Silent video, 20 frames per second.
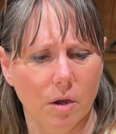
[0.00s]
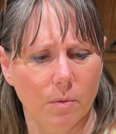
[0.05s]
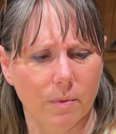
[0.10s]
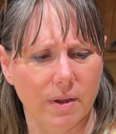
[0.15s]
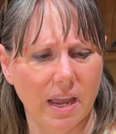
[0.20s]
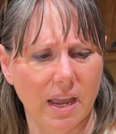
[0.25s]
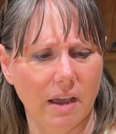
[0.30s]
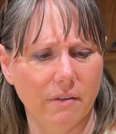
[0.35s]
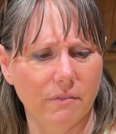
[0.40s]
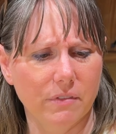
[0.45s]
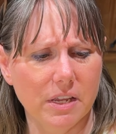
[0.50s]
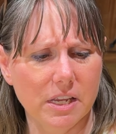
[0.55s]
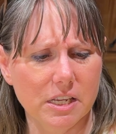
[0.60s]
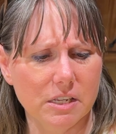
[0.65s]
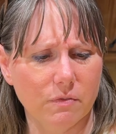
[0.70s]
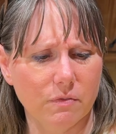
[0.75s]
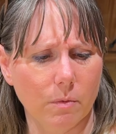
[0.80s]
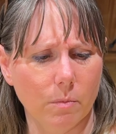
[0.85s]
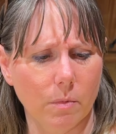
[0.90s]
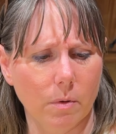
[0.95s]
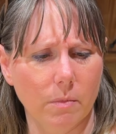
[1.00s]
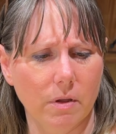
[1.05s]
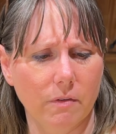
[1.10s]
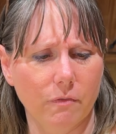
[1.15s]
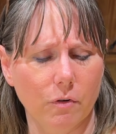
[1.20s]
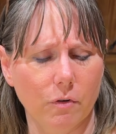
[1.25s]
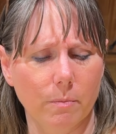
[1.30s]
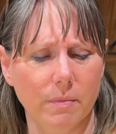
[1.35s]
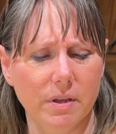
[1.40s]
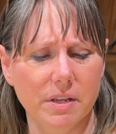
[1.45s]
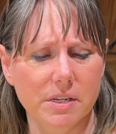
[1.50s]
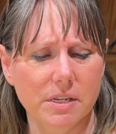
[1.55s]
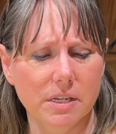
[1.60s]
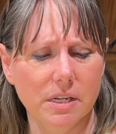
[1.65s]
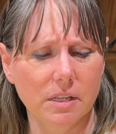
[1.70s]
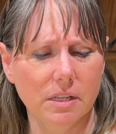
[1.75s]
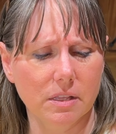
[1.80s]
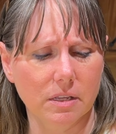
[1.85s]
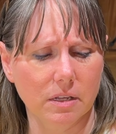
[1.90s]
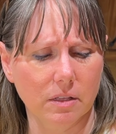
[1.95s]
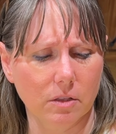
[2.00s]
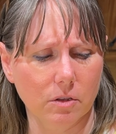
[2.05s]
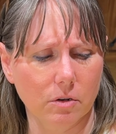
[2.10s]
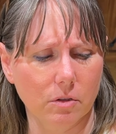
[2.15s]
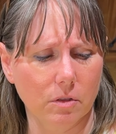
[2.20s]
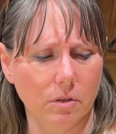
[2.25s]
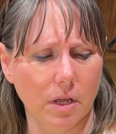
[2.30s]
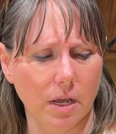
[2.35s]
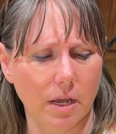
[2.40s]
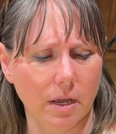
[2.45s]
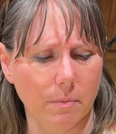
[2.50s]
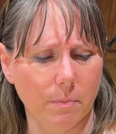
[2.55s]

We have these from when we fermented, the little